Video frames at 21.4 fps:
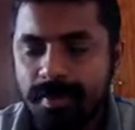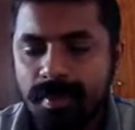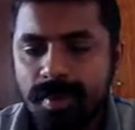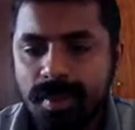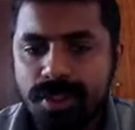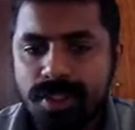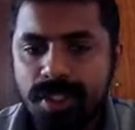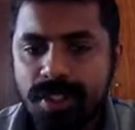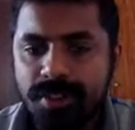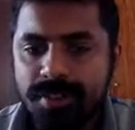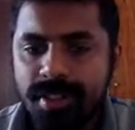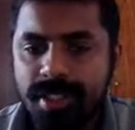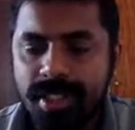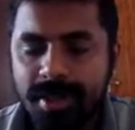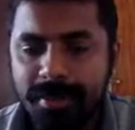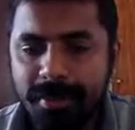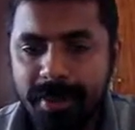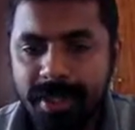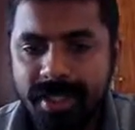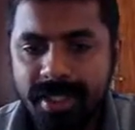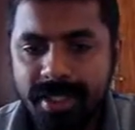Sorry, we
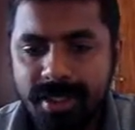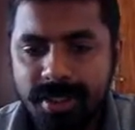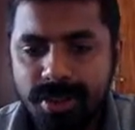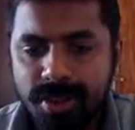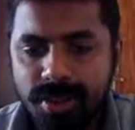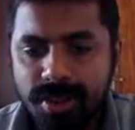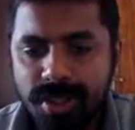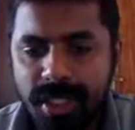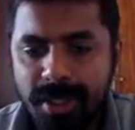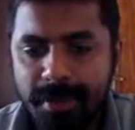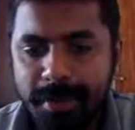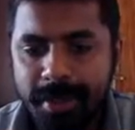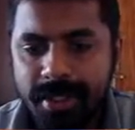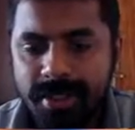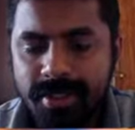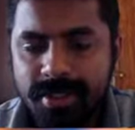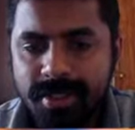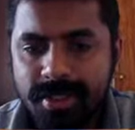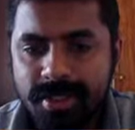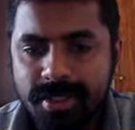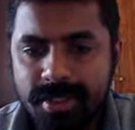completed 20
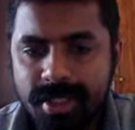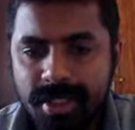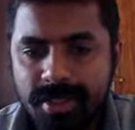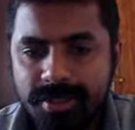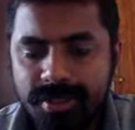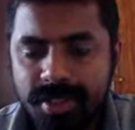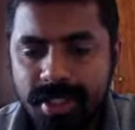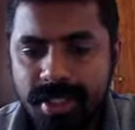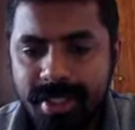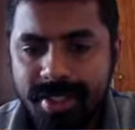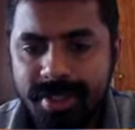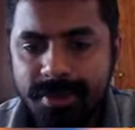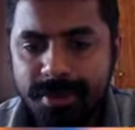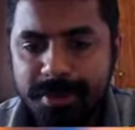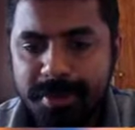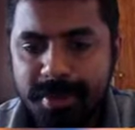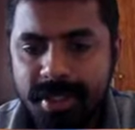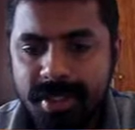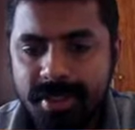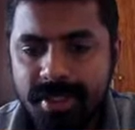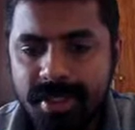puzzles and we are at
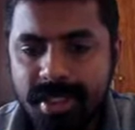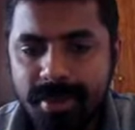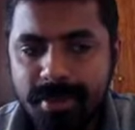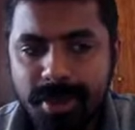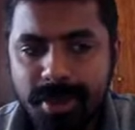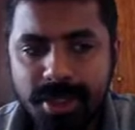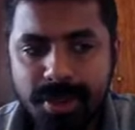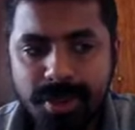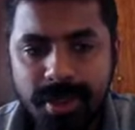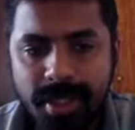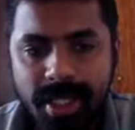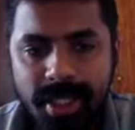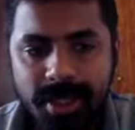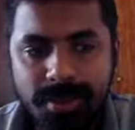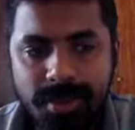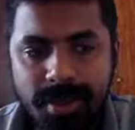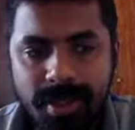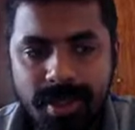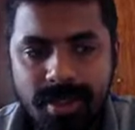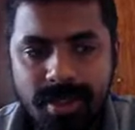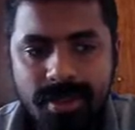puzzle number
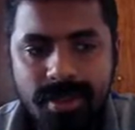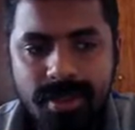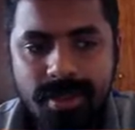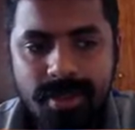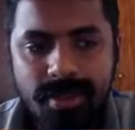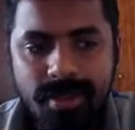21.